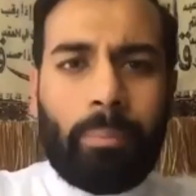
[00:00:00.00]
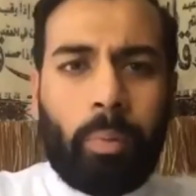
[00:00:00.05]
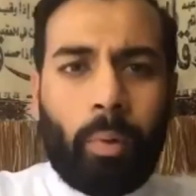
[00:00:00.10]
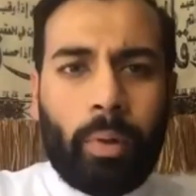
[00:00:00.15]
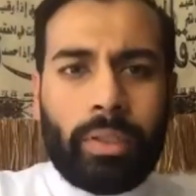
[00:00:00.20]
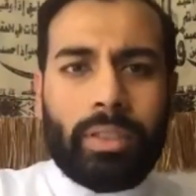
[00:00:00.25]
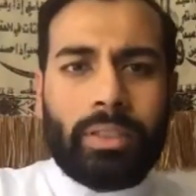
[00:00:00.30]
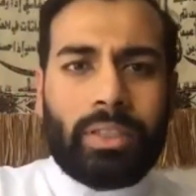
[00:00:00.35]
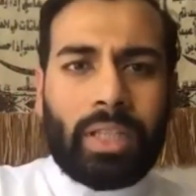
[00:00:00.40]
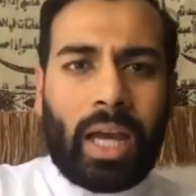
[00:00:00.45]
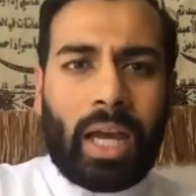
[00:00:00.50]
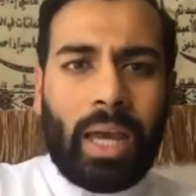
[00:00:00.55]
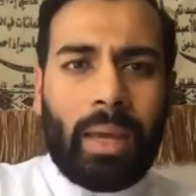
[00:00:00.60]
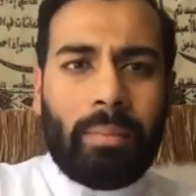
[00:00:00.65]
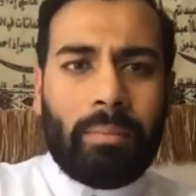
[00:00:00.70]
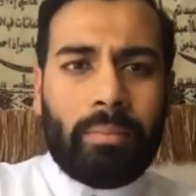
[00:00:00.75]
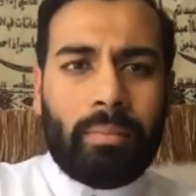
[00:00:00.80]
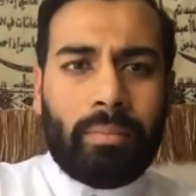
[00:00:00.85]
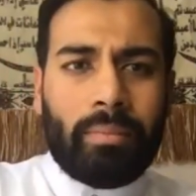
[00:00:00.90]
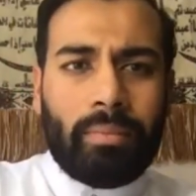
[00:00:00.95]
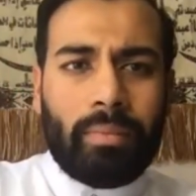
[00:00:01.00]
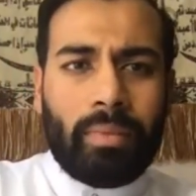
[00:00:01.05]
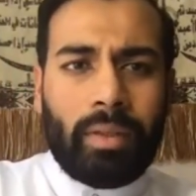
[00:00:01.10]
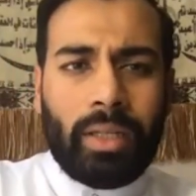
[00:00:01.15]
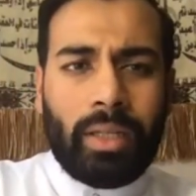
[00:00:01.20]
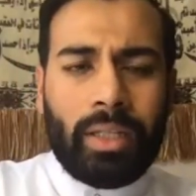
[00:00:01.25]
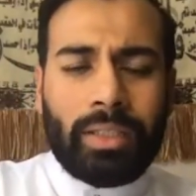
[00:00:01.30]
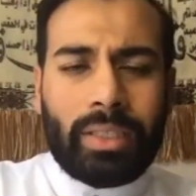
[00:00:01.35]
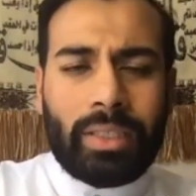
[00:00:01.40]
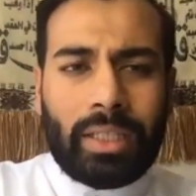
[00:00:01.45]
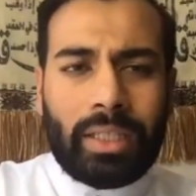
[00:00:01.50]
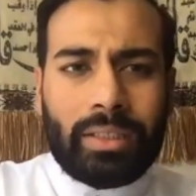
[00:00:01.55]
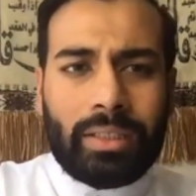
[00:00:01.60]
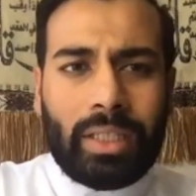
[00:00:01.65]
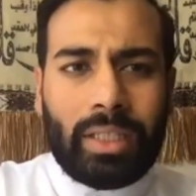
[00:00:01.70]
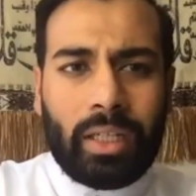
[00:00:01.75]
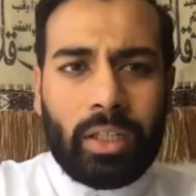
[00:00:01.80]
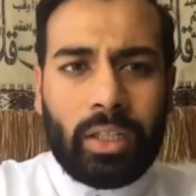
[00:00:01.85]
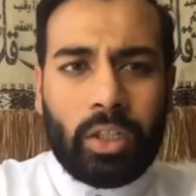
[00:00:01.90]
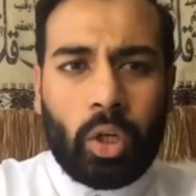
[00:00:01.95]
point in time, he says
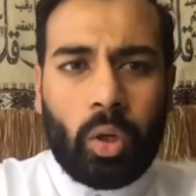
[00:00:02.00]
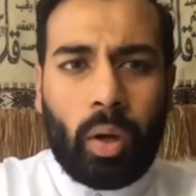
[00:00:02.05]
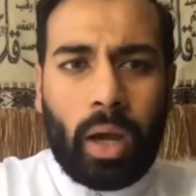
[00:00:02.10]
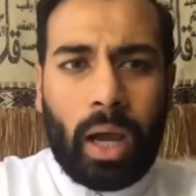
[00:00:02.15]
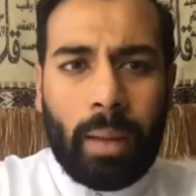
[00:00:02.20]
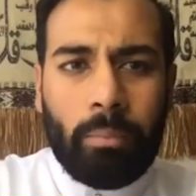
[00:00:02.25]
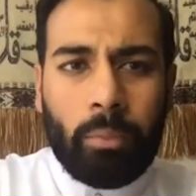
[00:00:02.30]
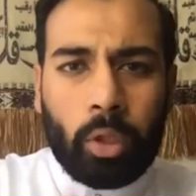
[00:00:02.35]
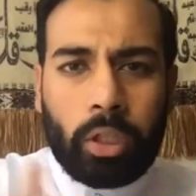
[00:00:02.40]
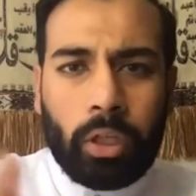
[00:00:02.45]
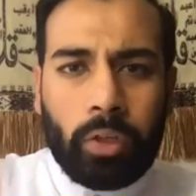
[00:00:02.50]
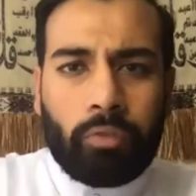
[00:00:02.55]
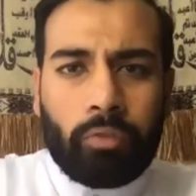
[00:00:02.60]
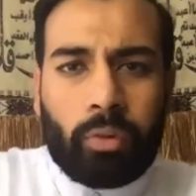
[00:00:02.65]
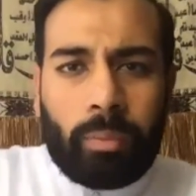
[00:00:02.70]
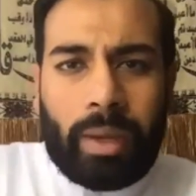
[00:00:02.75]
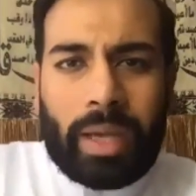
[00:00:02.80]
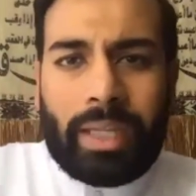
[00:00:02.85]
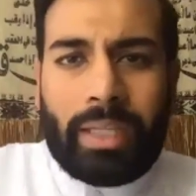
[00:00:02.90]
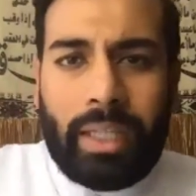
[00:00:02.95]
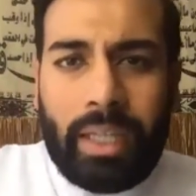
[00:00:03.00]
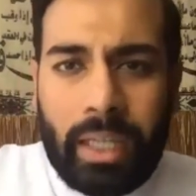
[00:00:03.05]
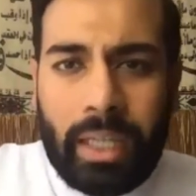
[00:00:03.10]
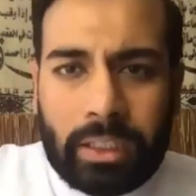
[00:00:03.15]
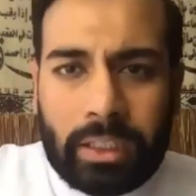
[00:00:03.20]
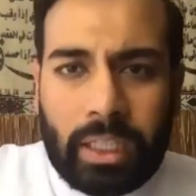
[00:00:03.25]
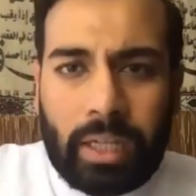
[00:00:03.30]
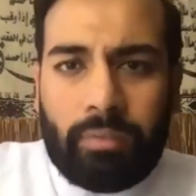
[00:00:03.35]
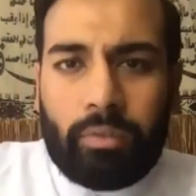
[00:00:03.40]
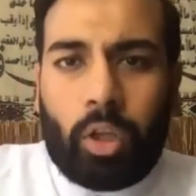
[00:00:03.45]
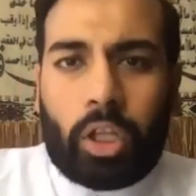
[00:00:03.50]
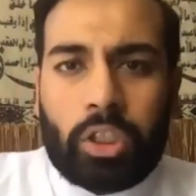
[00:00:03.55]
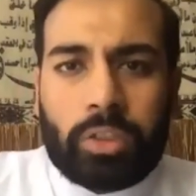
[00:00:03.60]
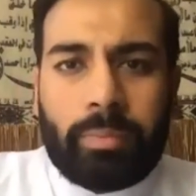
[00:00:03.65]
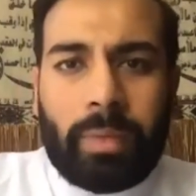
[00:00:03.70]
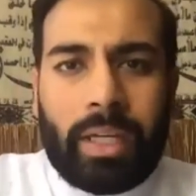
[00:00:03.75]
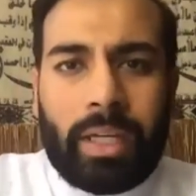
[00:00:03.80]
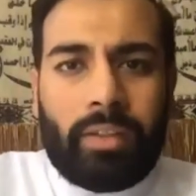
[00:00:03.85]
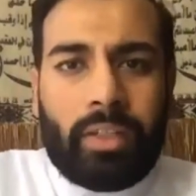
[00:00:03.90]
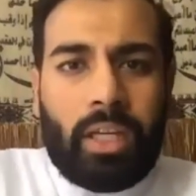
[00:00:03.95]
that, I'm looking for my keys. I've lost
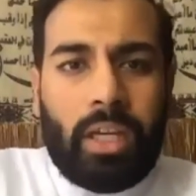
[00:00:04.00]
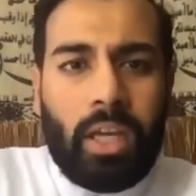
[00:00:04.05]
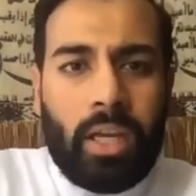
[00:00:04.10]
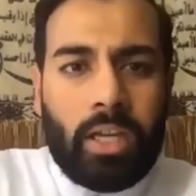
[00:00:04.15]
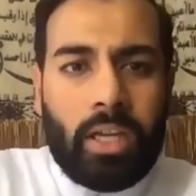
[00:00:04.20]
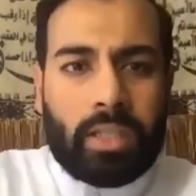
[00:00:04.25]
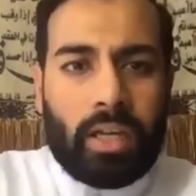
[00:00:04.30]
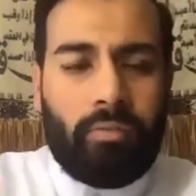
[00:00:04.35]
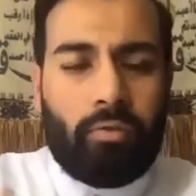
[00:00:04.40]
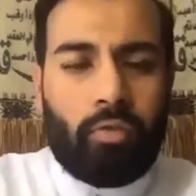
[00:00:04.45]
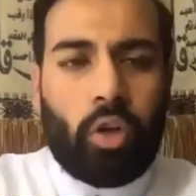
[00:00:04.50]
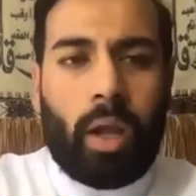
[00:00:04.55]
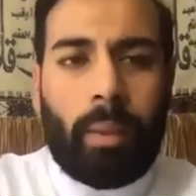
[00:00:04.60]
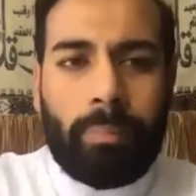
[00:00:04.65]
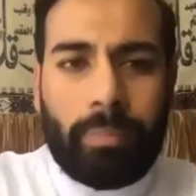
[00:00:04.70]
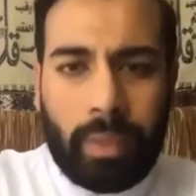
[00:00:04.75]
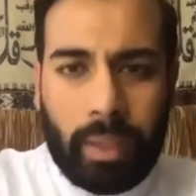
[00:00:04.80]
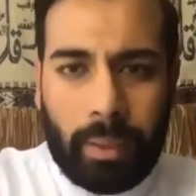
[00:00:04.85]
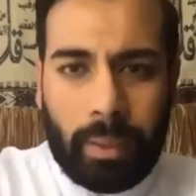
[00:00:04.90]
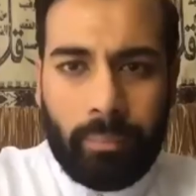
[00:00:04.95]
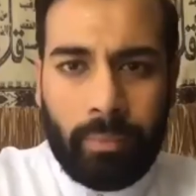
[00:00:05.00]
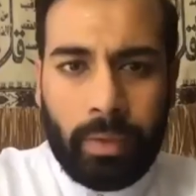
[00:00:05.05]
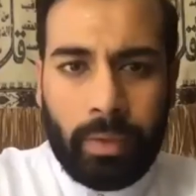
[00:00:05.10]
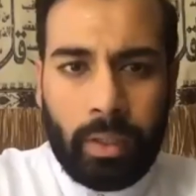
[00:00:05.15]
my keys. I've dropped them.